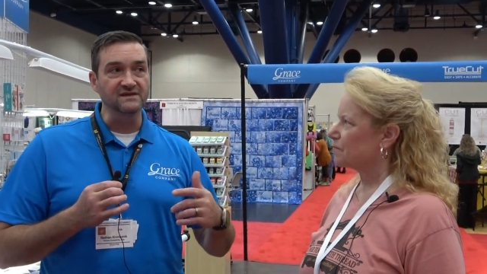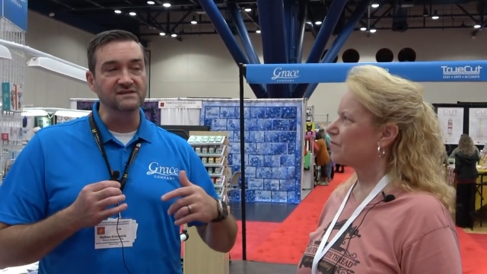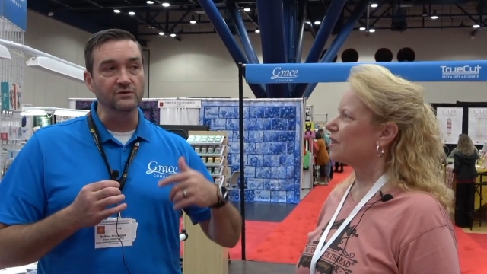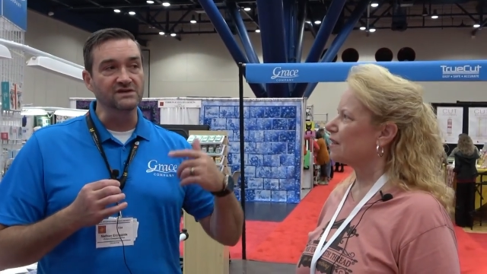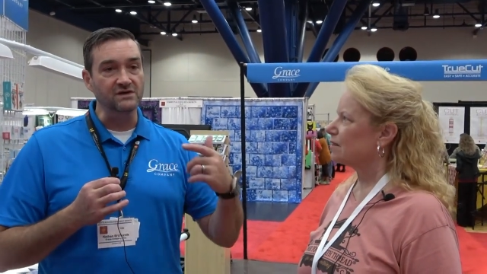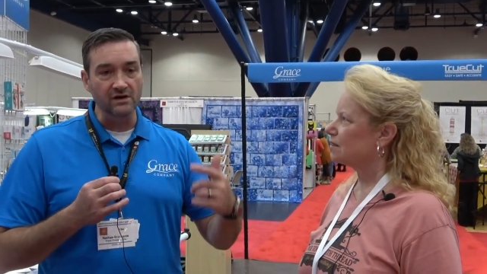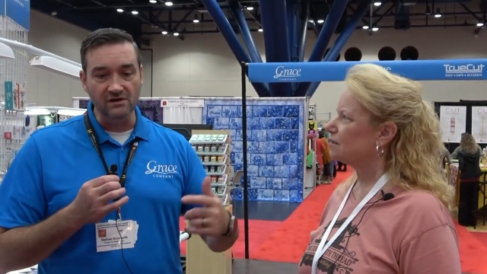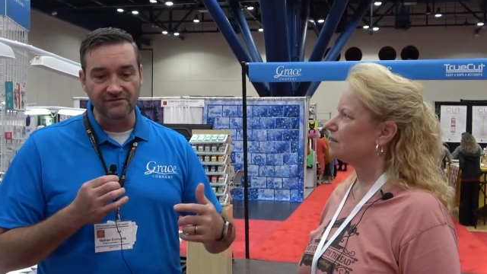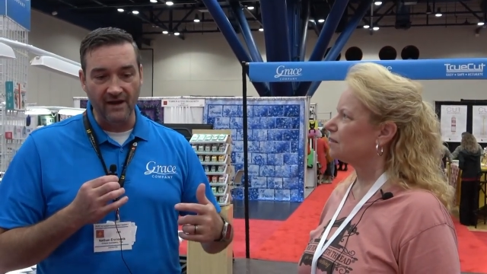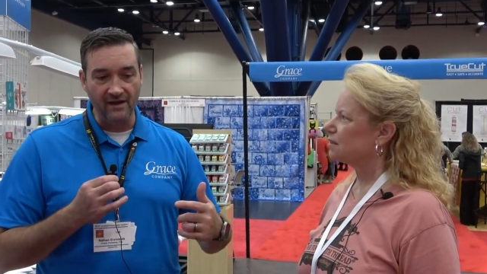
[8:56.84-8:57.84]
Speaker 1: things that we started to
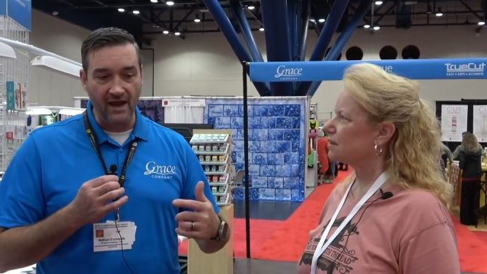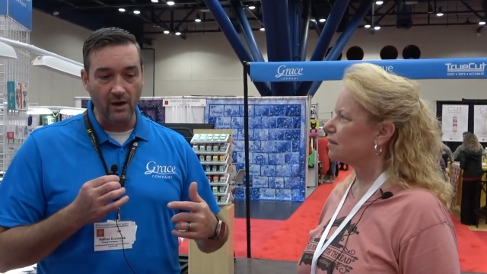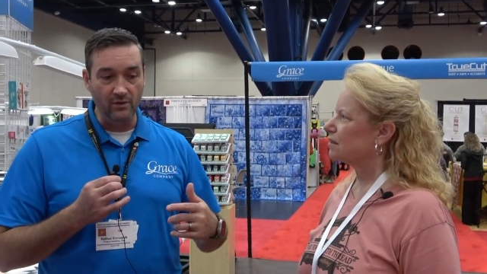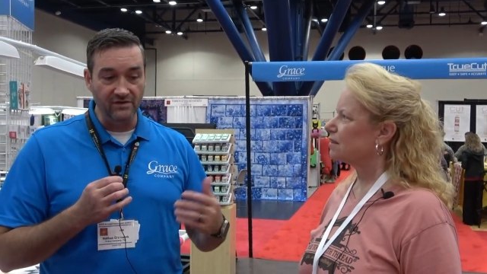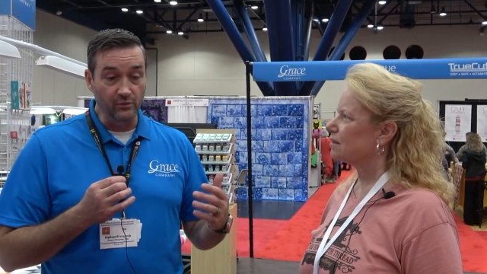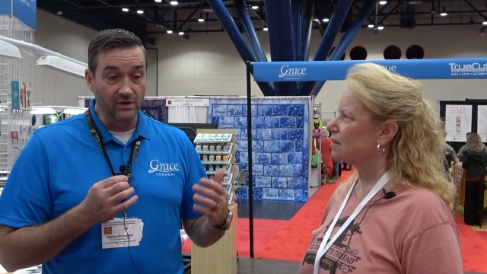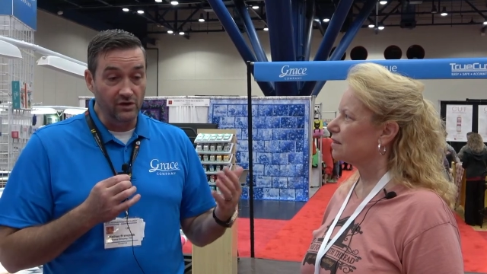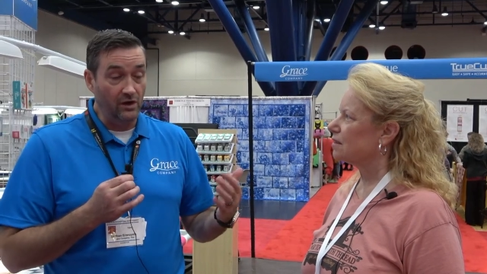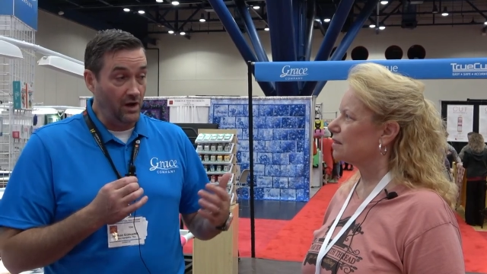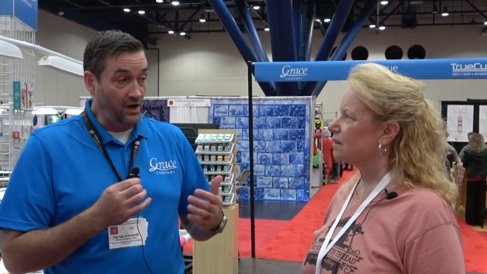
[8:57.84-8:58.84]
find out with when
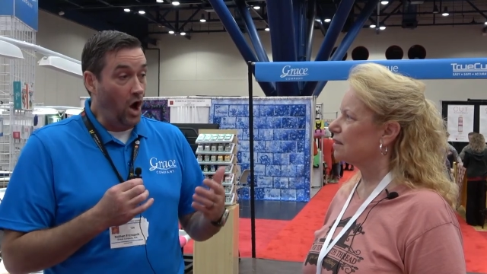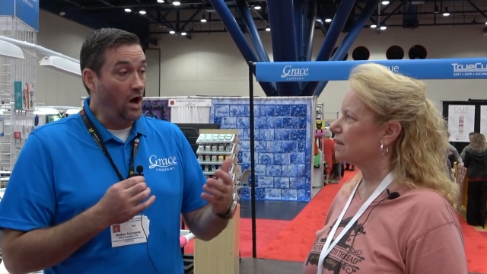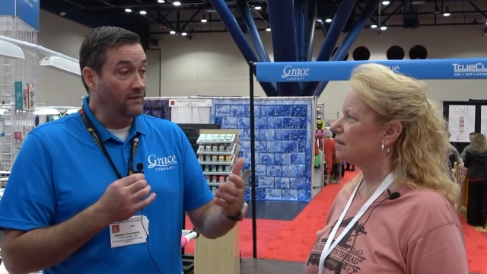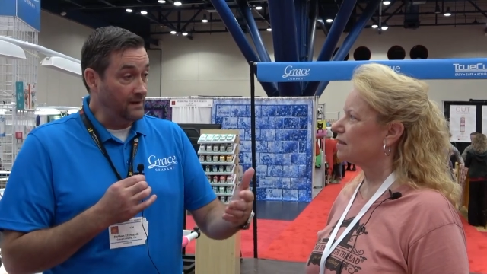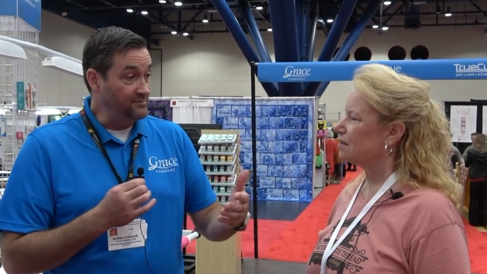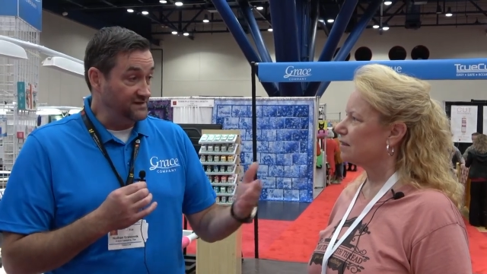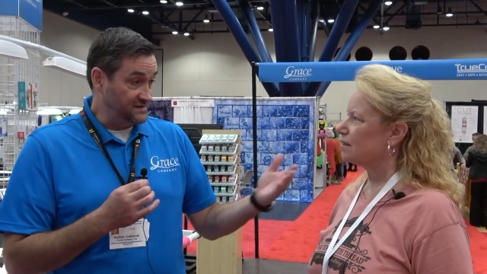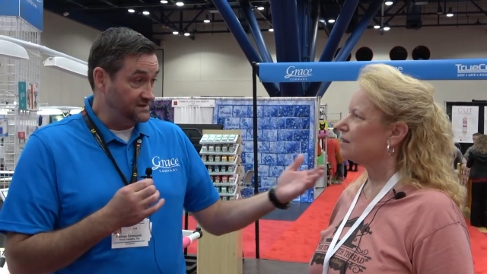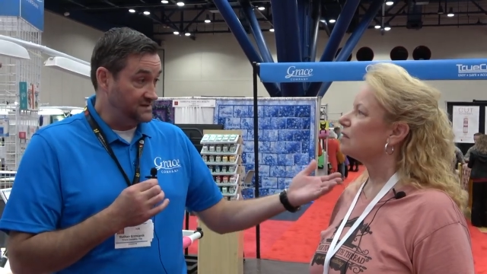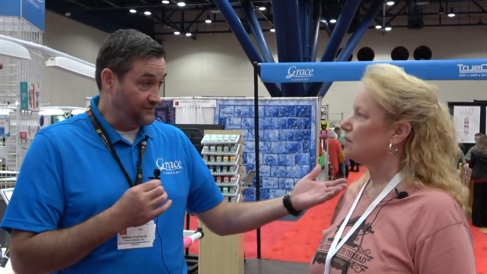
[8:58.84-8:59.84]
you're an online
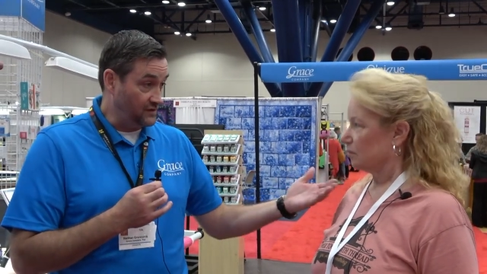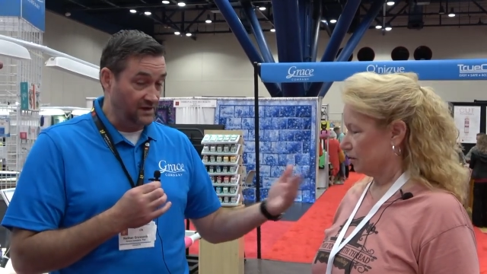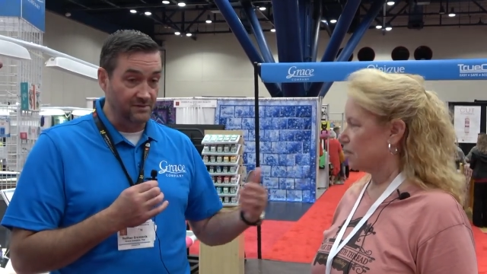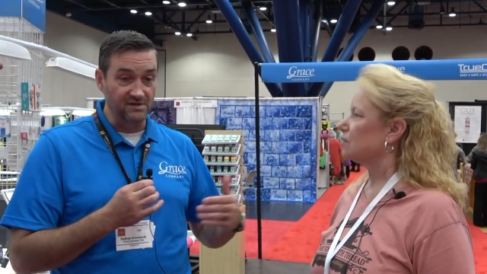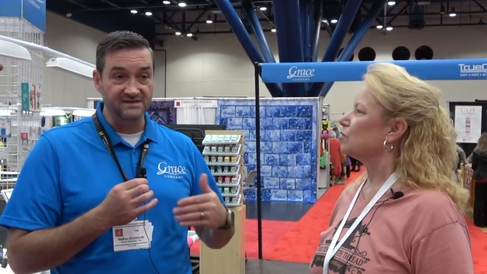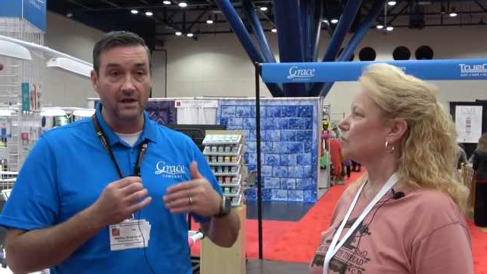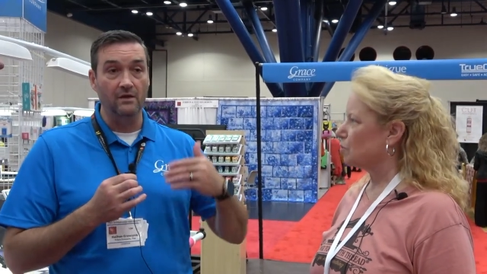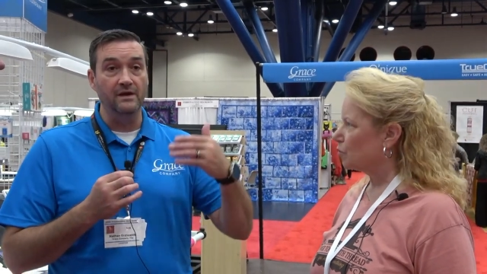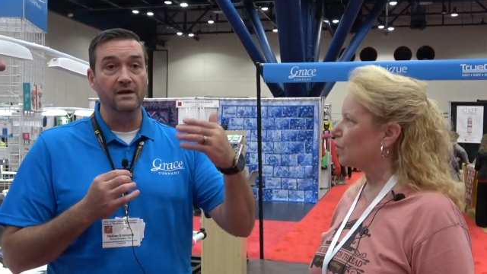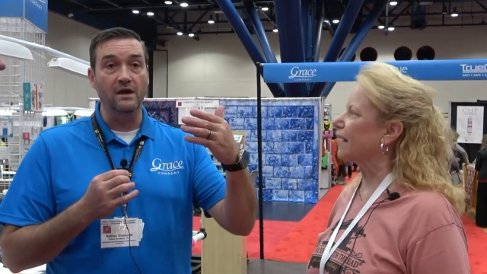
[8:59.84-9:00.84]
business, if you're going to be
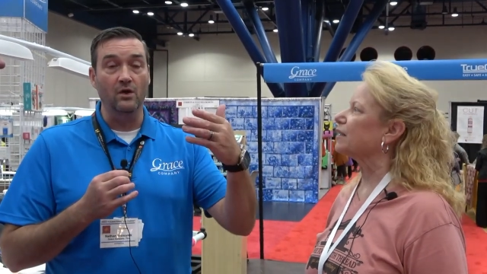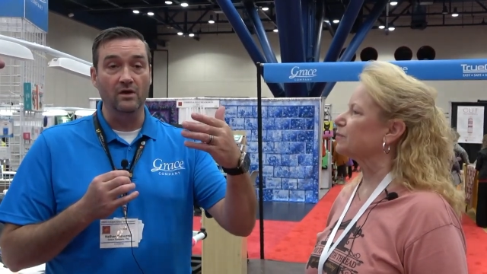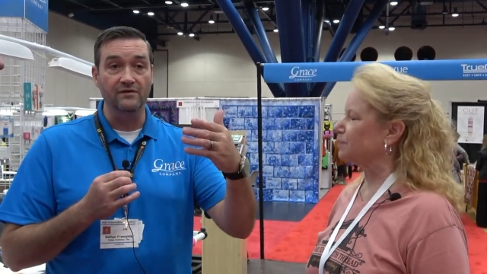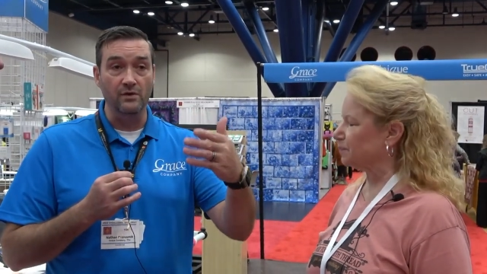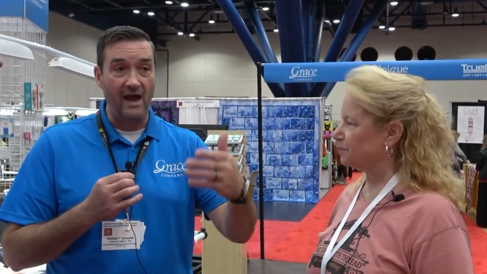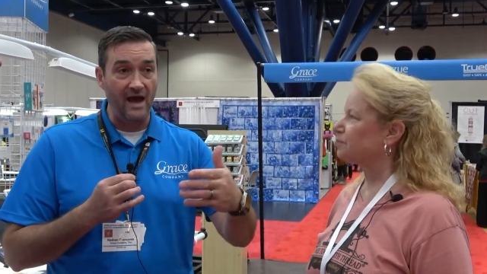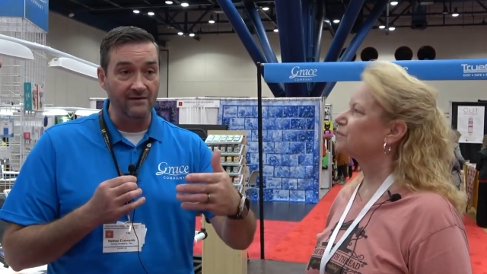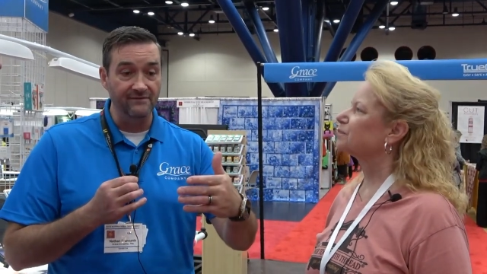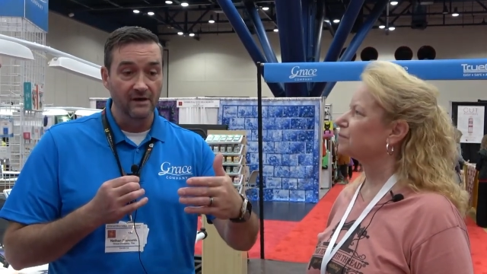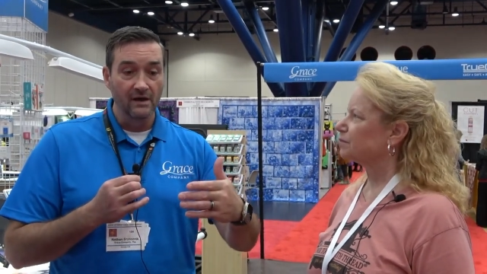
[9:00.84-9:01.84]
selling right. or if you
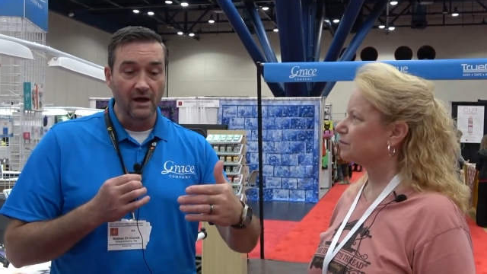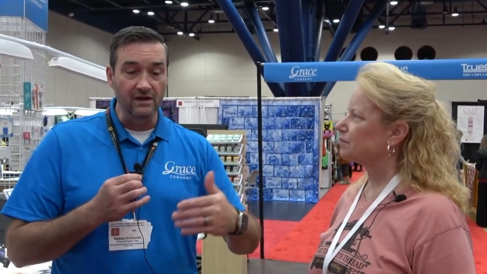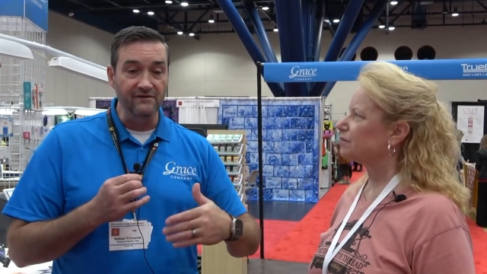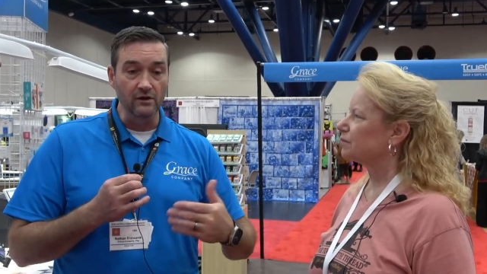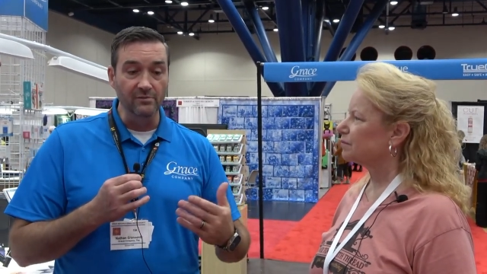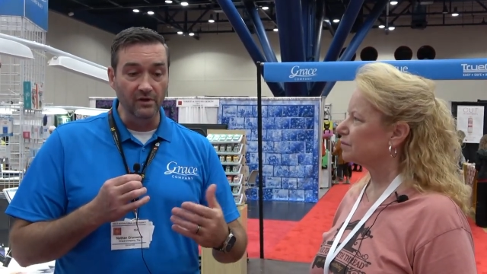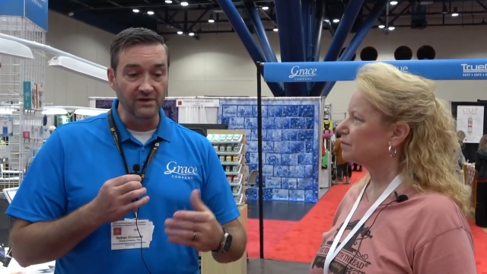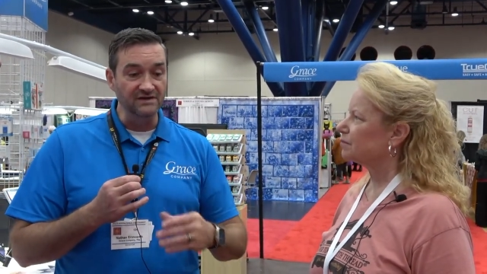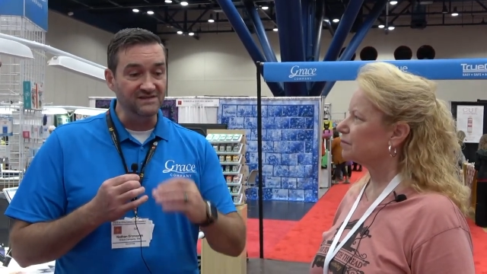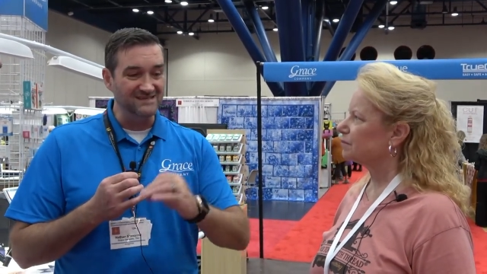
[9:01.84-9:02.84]
have an availability to